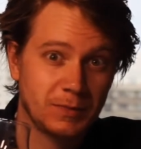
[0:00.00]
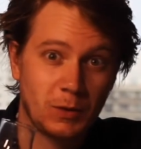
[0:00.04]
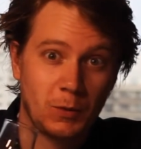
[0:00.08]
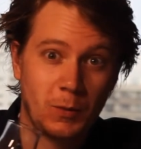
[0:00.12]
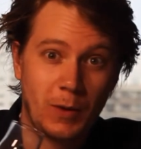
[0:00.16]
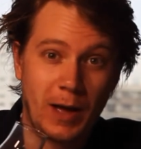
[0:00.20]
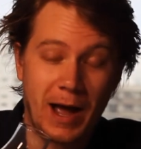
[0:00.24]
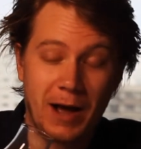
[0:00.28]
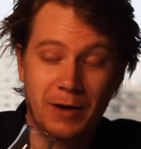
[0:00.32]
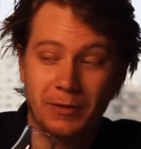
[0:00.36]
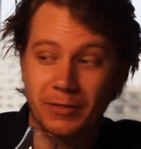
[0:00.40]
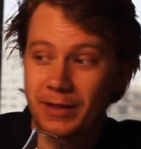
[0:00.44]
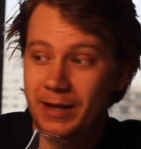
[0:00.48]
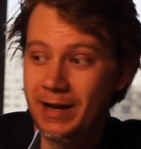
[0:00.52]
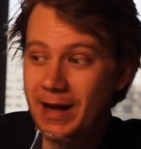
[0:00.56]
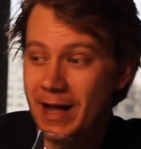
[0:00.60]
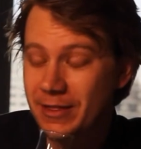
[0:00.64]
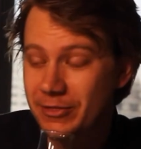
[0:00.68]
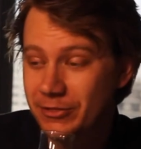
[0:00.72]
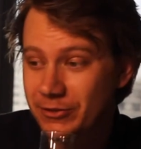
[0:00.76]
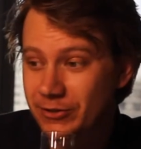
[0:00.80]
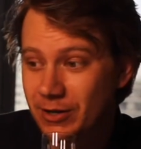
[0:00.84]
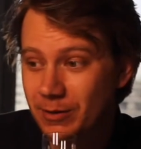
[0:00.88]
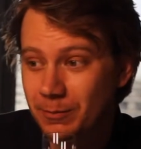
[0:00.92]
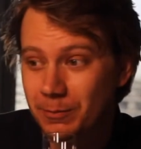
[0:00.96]
Wow, that
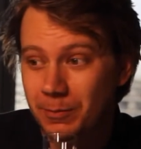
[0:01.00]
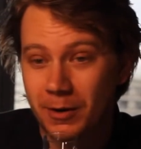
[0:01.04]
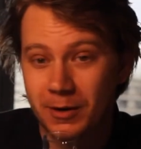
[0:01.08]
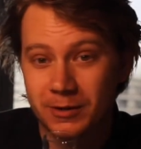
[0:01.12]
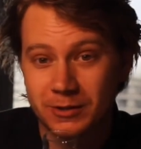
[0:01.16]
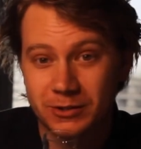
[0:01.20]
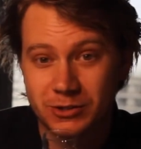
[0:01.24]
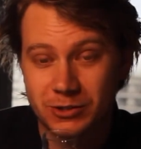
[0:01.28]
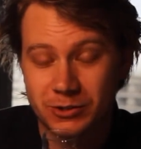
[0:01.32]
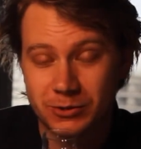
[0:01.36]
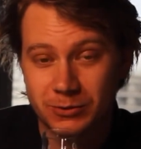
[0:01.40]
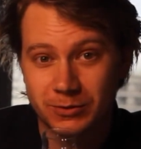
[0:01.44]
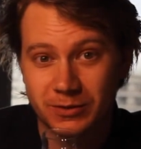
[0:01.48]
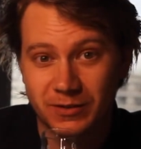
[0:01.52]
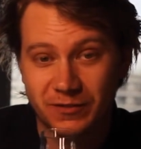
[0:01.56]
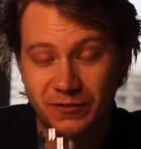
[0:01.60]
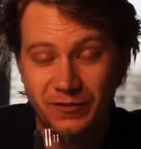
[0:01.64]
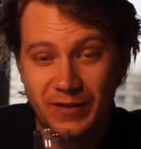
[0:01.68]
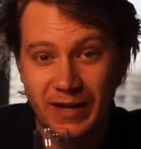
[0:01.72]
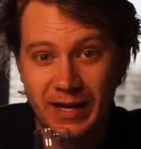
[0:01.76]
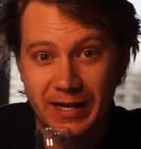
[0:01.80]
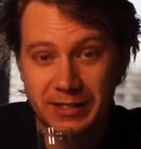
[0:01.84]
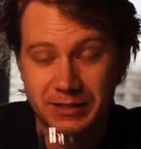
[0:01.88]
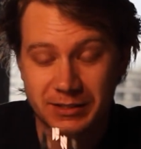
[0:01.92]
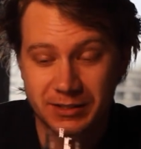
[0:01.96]
ethanol punches you in the
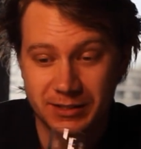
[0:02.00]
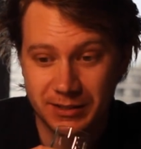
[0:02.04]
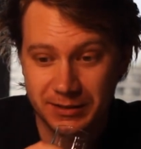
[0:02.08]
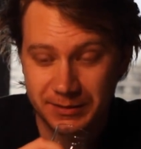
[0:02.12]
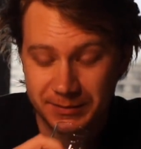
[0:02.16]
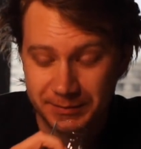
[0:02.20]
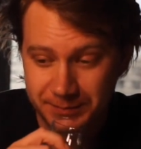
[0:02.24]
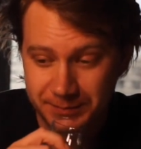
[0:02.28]
face.